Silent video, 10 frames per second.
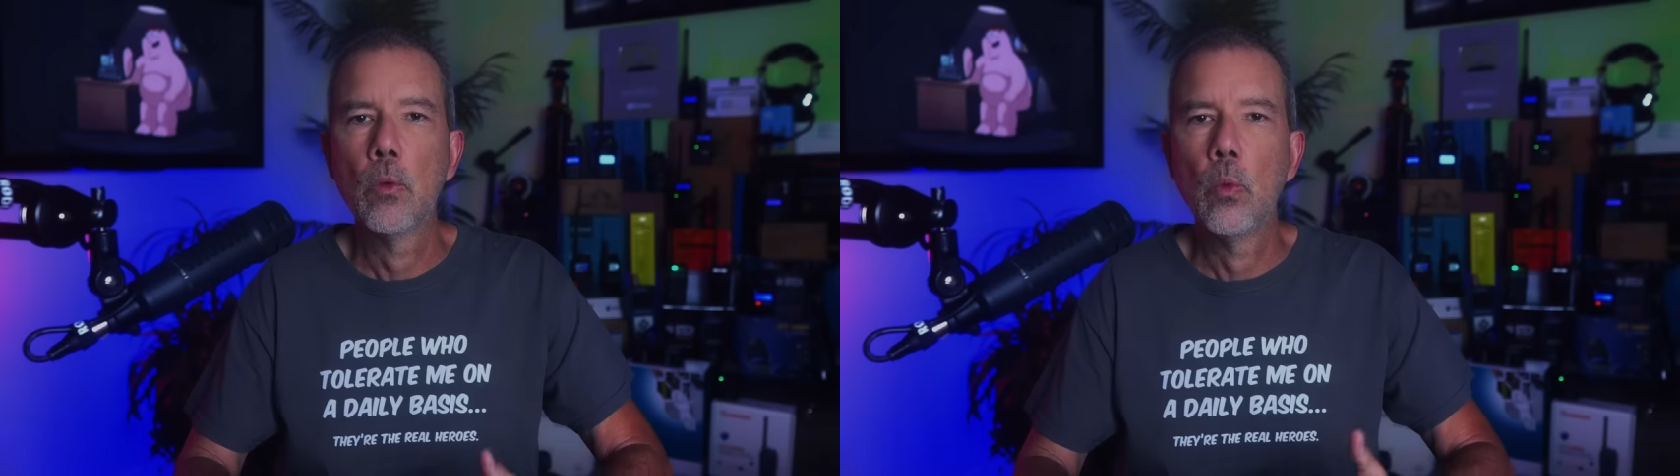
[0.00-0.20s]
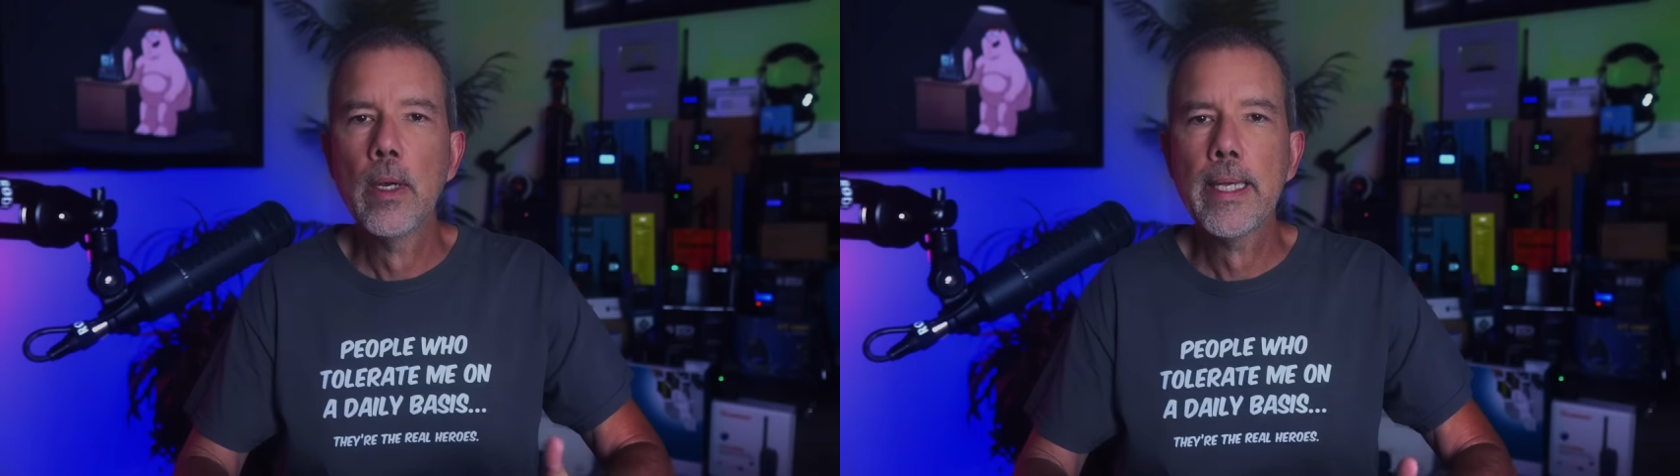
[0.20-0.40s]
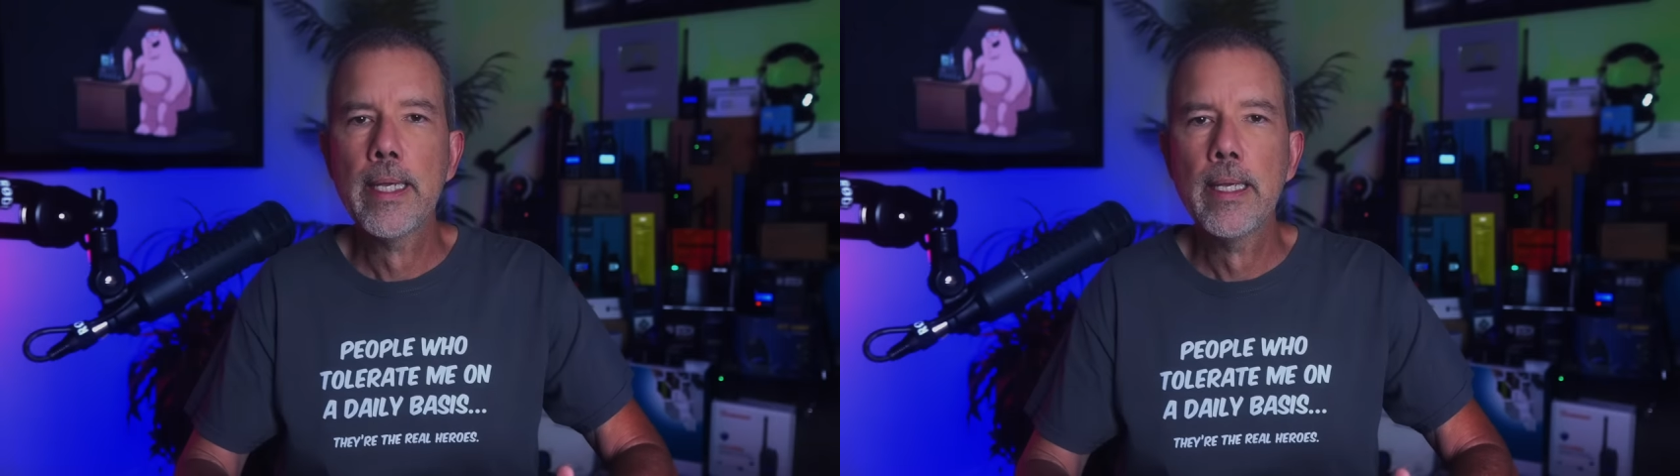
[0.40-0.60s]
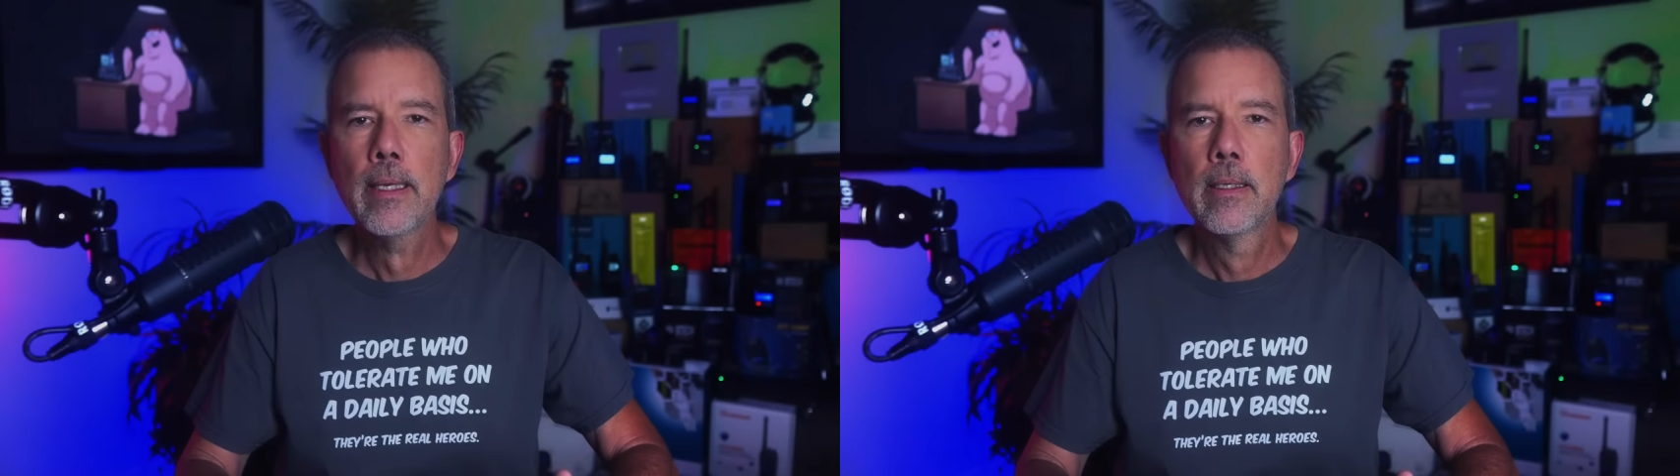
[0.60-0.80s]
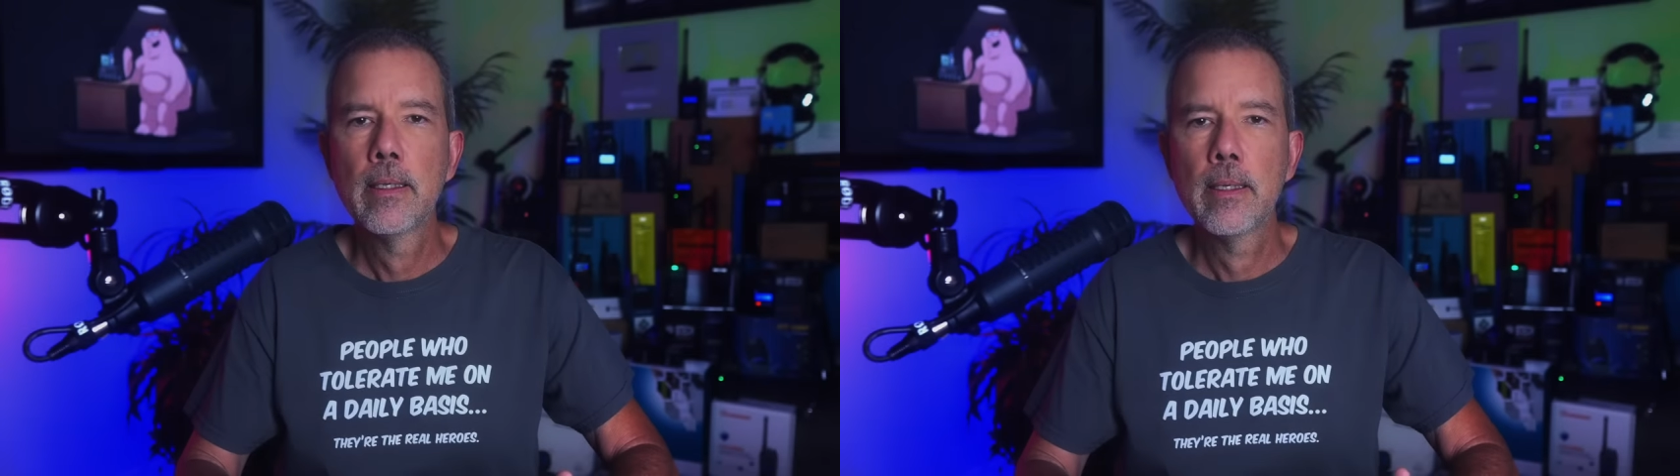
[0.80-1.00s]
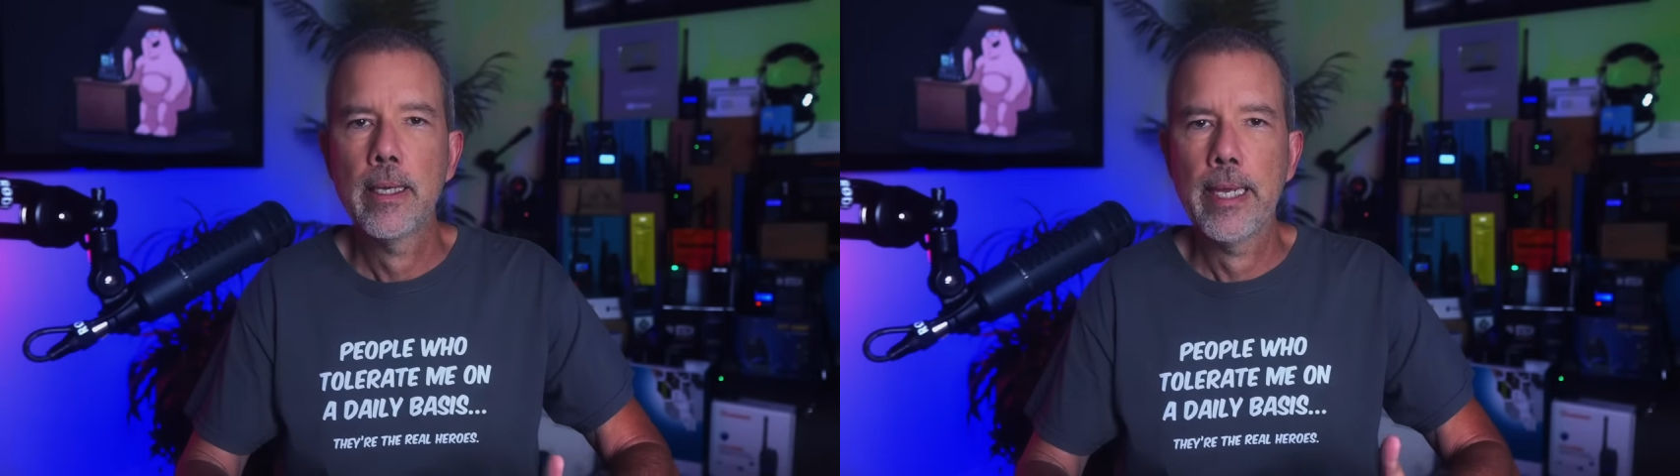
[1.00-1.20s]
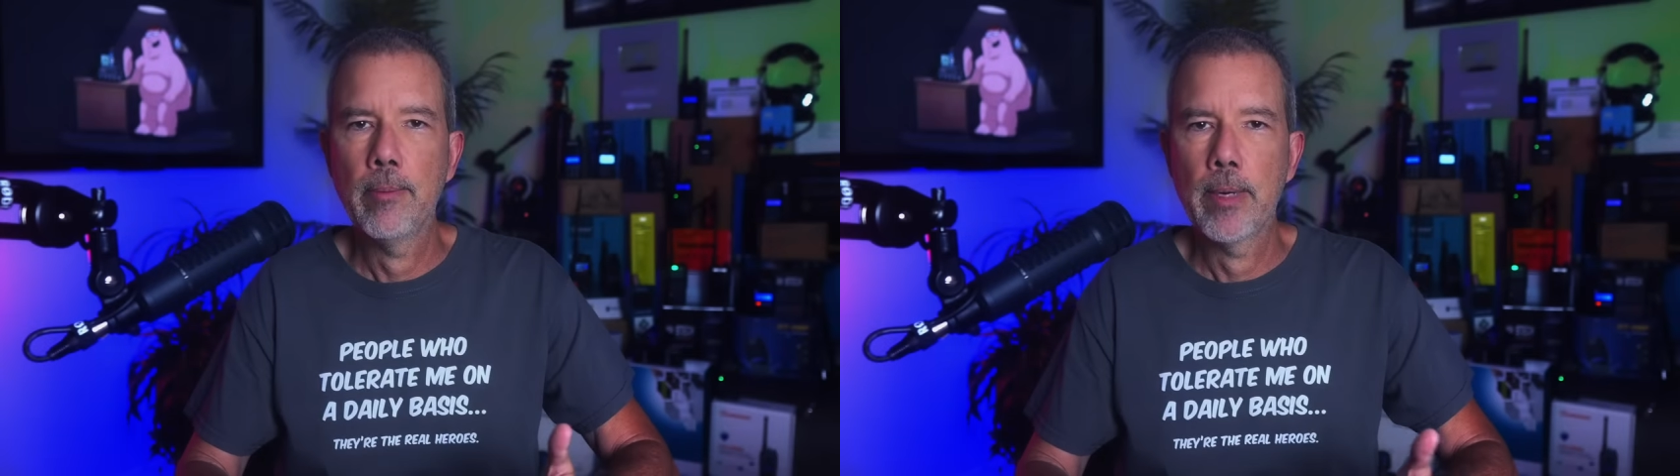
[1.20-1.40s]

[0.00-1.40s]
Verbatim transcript: we, and